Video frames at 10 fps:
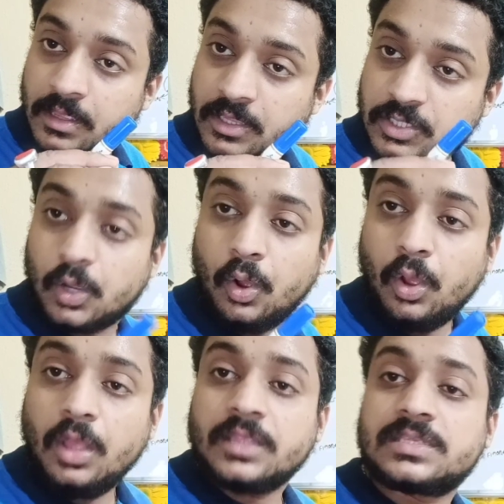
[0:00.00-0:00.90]

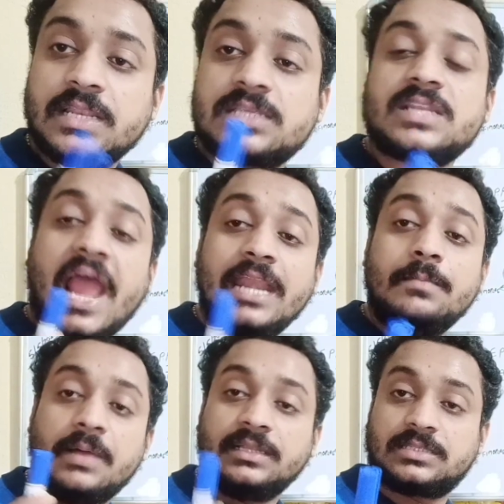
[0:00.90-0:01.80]
So, since 9
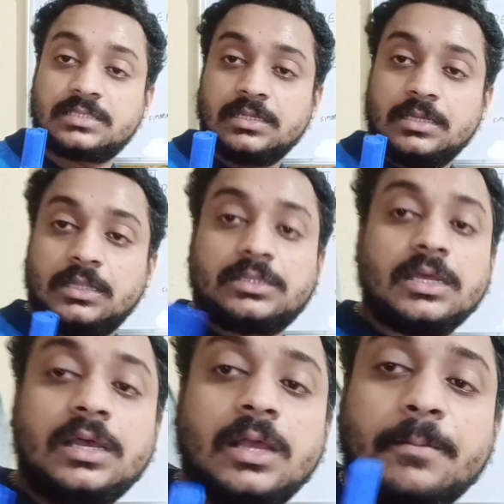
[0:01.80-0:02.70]
months,
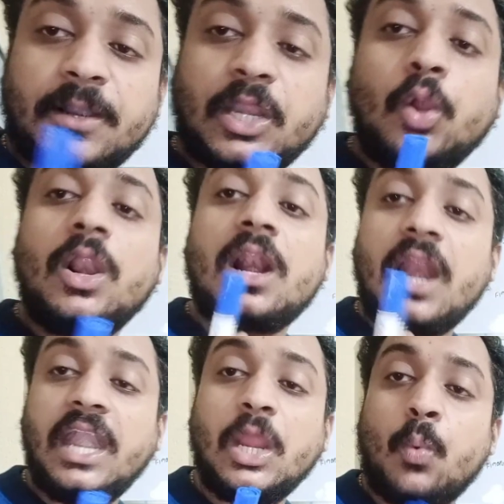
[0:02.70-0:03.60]
the particular
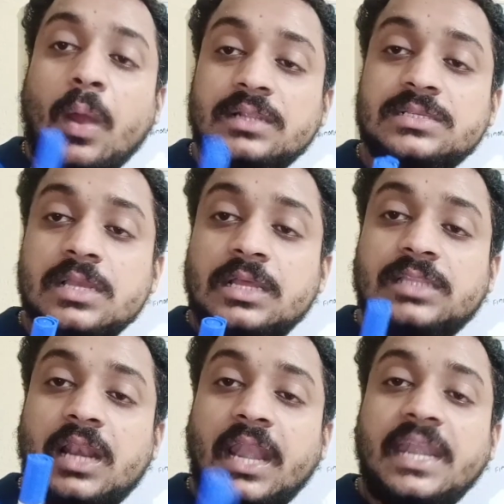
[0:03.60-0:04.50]
lady, once
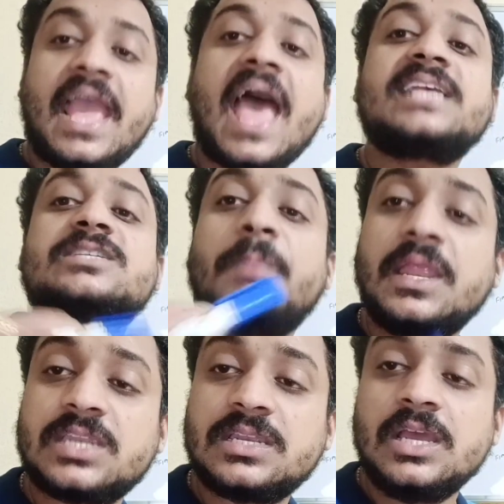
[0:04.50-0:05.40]
the lady has
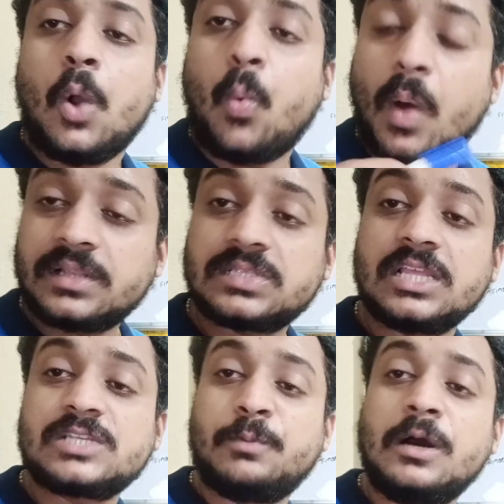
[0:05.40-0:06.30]
mated, once the
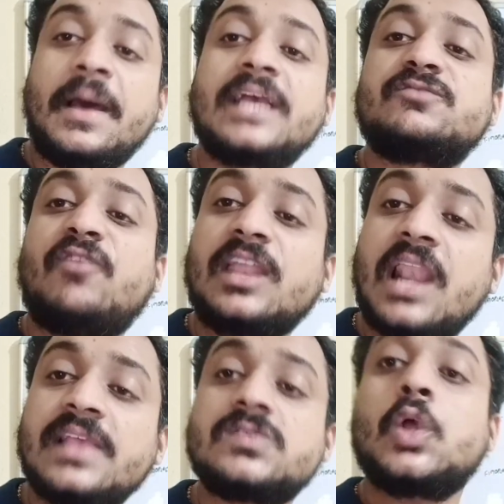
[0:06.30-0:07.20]
sperm has
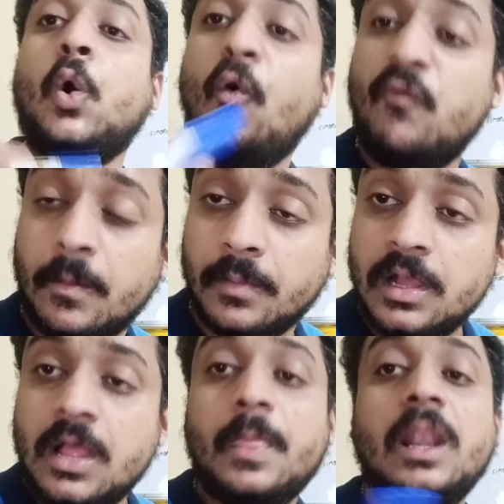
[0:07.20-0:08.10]
fertilized the ovum,
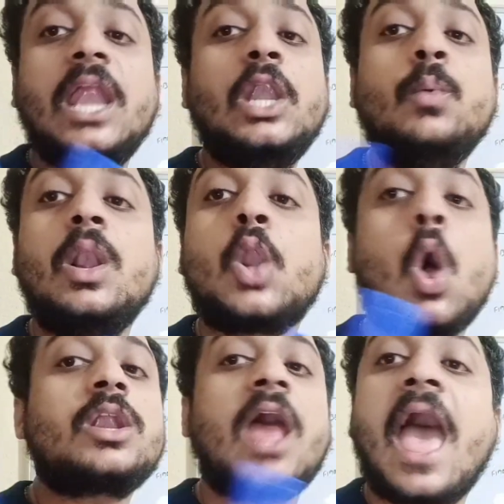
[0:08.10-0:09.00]
the lady will
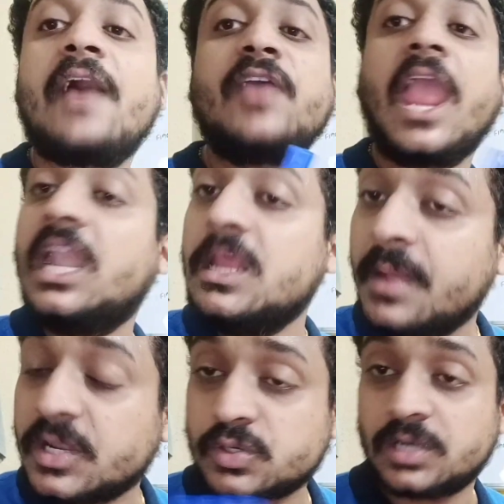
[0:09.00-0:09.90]
not have any
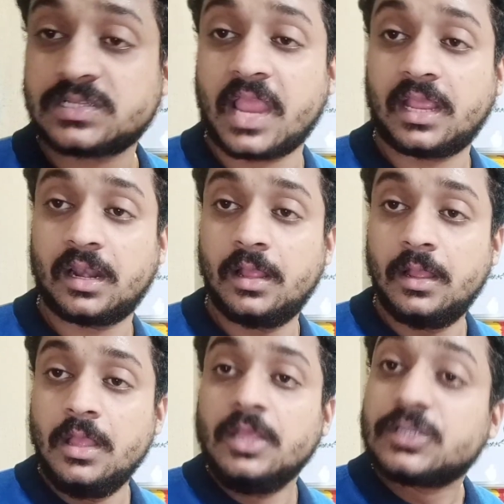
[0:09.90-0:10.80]
menstrual cycle.
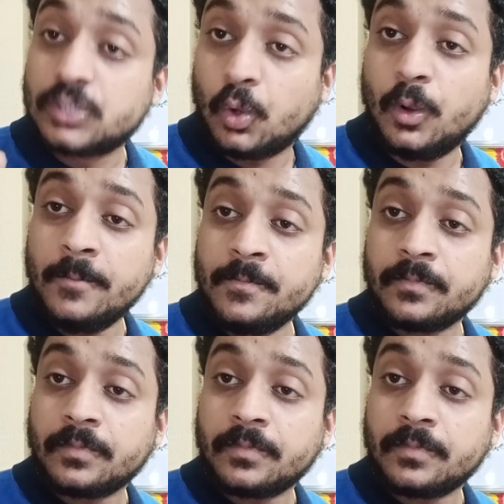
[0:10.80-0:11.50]
So,